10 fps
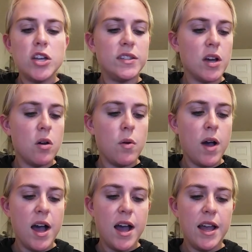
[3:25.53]

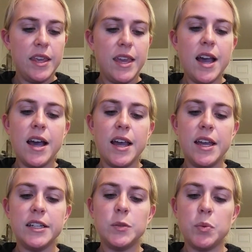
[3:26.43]
So yeah,
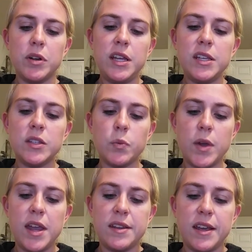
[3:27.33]
it's pretty
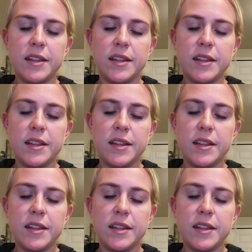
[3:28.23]
sweet.